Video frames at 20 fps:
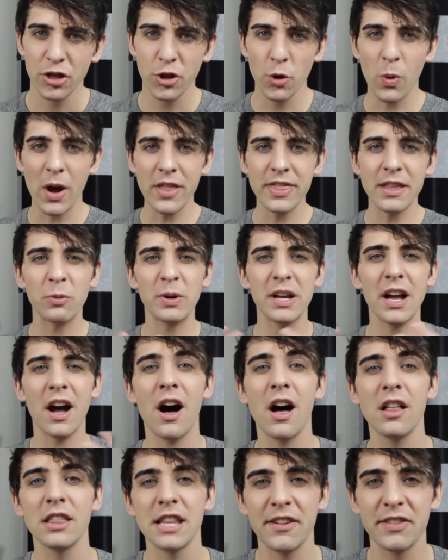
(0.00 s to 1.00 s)
The one that we
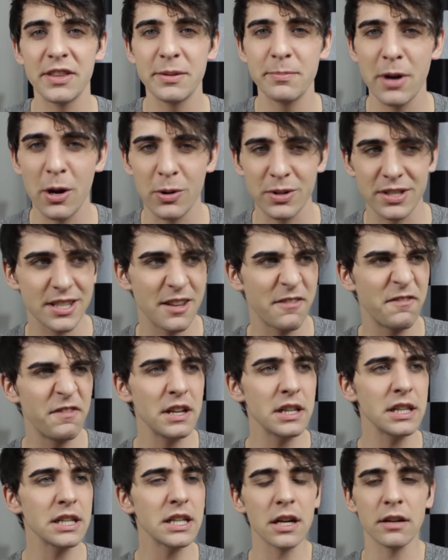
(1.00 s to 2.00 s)
all love the most. The
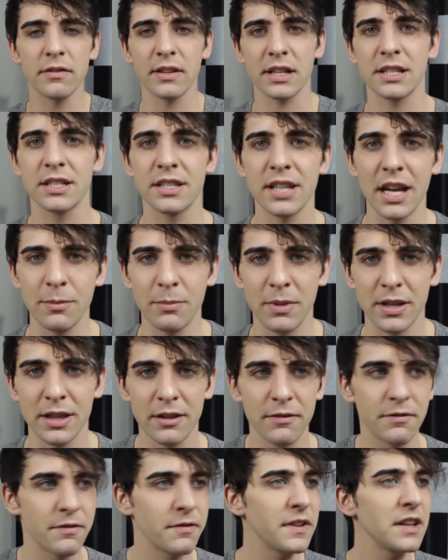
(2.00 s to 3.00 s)
feeling of excitement.
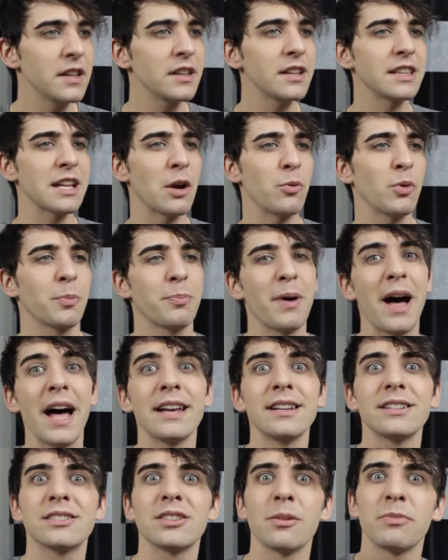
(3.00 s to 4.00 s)
The feeling that we're
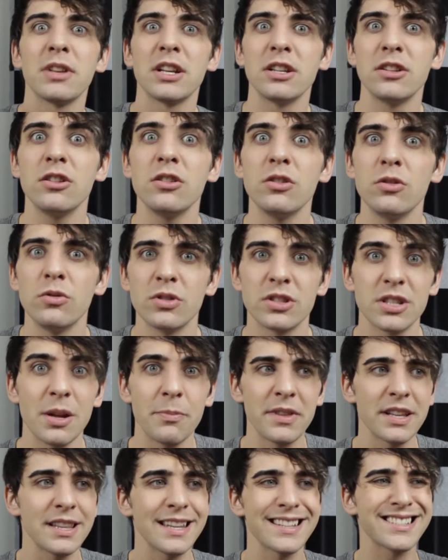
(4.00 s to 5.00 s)
buying something new.
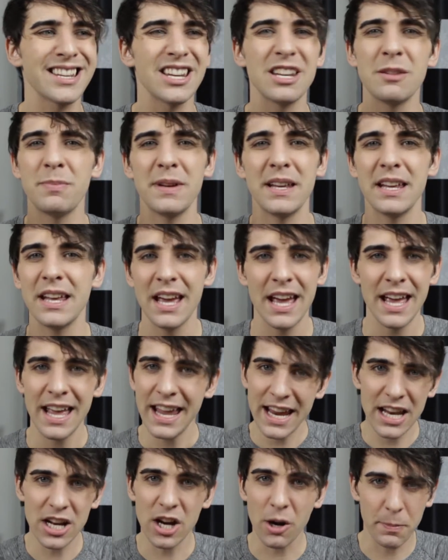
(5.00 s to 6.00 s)
Something that's going to be
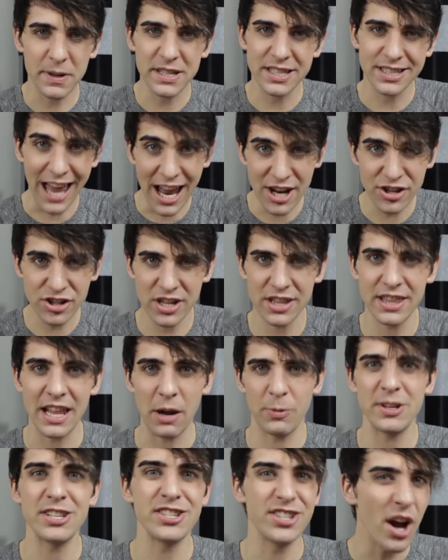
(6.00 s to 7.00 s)
in our possession
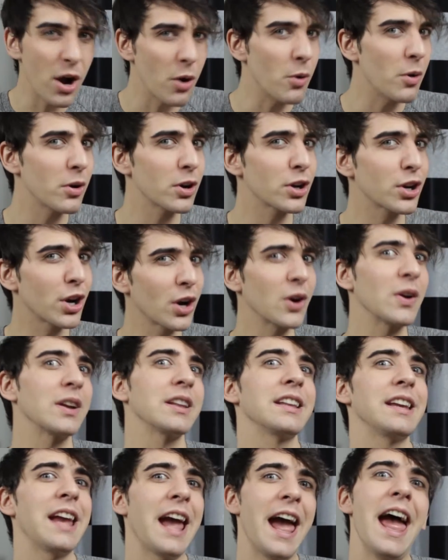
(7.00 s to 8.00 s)
that we don't
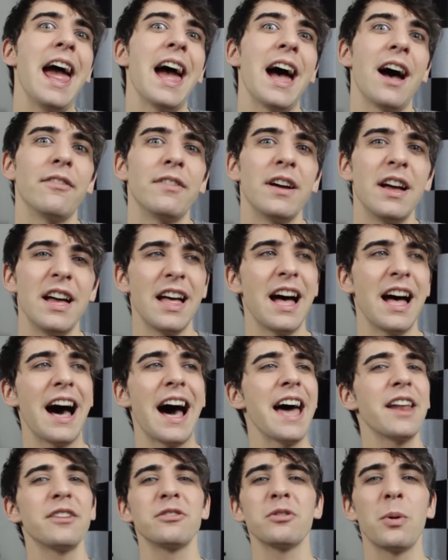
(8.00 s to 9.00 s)
currently have.
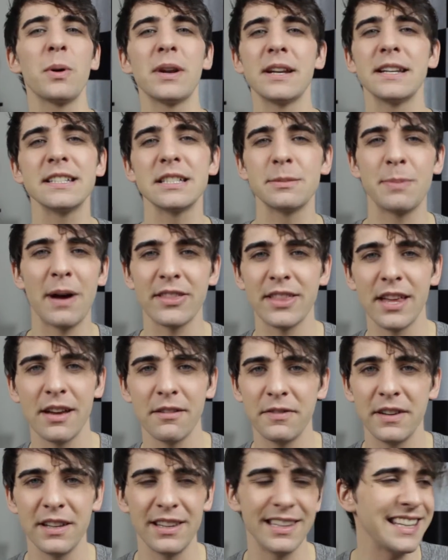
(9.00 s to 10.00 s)
I don't know what it is about
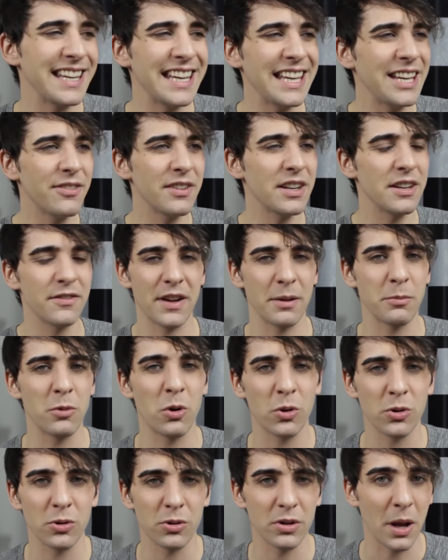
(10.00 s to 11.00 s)
that feeling. Even if I'm
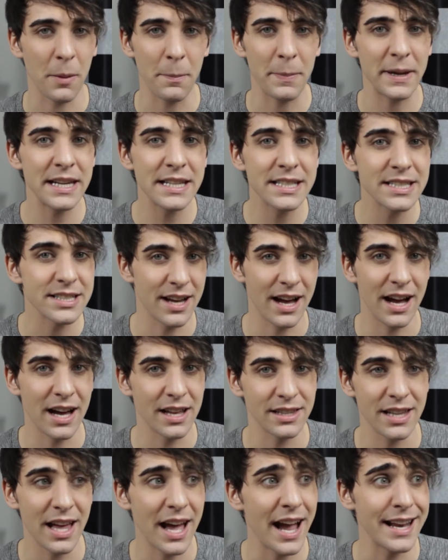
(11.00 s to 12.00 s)
ordering a pizza
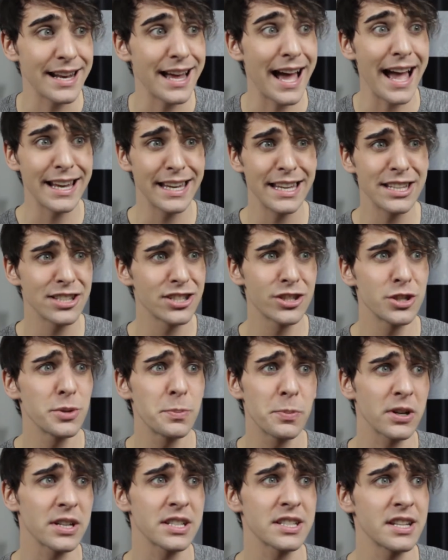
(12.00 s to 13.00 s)
online, I get
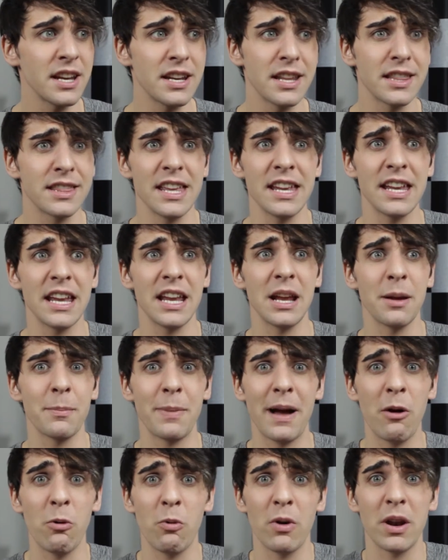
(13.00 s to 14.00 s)
super excited thinking
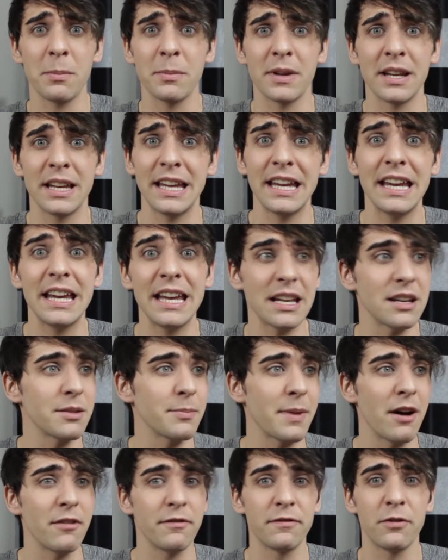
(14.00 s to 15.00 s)
about what I'm going to eat in
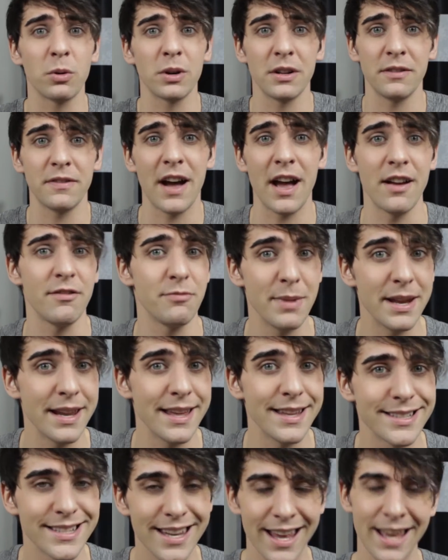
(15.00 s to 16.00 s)
about 45
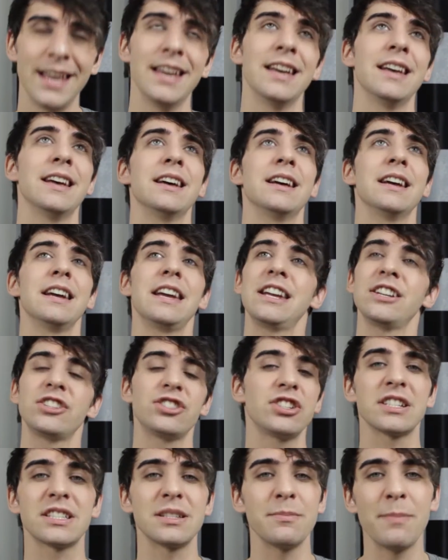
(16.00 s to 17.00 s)
minutes. It's
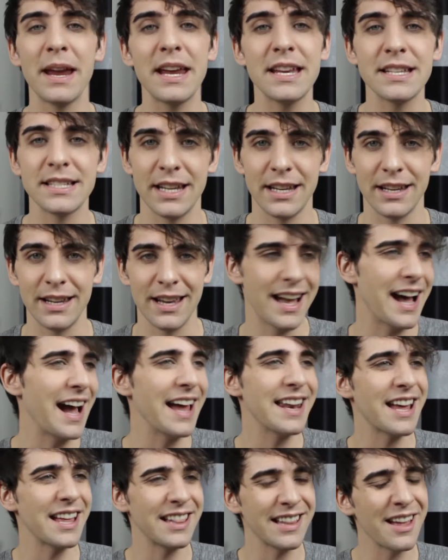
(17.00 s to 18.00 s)
just amazing.
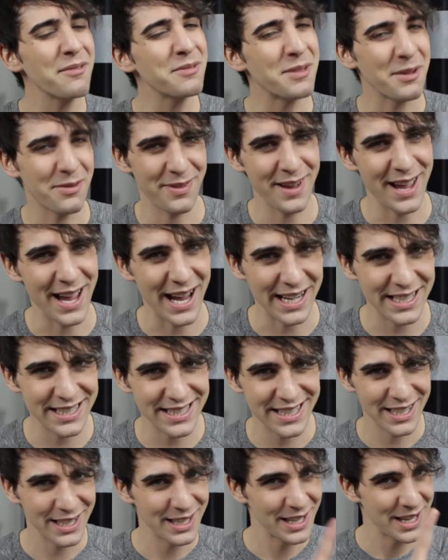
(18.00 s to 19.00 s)
And I love the
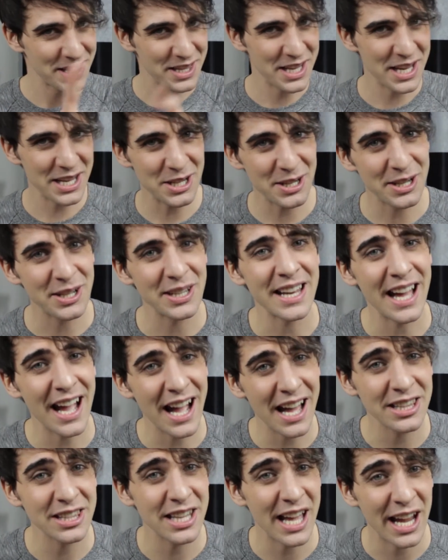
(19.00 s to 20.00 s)
fact that you can
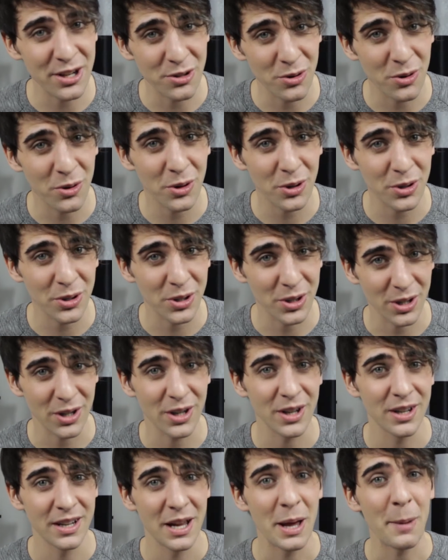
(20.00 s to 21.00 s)
online
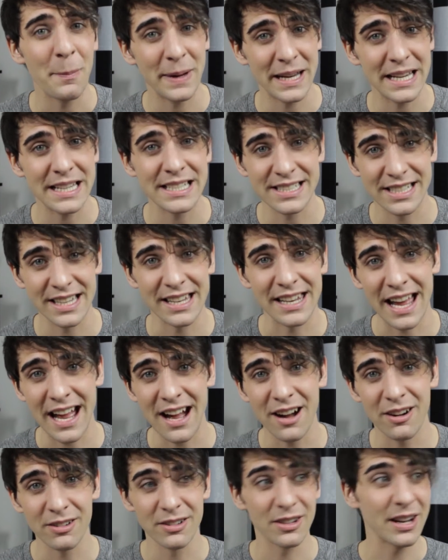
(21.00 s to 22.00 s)
order pizza
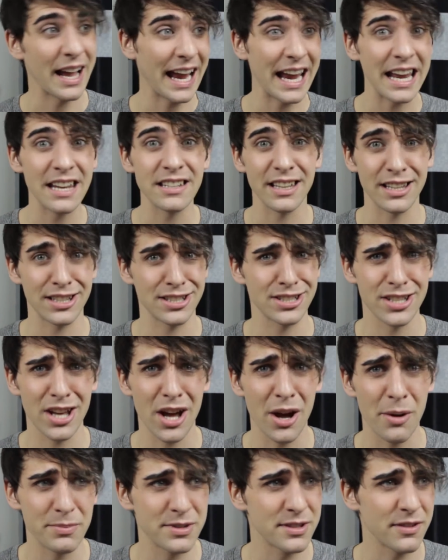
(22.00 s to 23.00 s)
now. And like
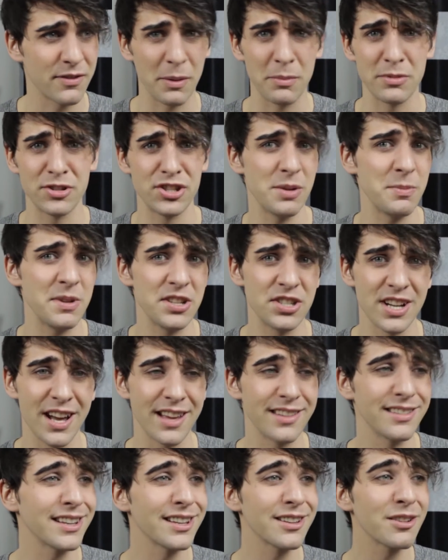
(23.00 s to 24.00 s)
subs from Jimmy
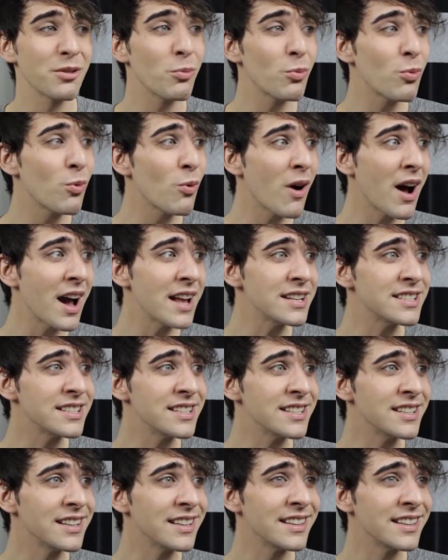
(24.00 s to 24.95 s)
John. Like, what?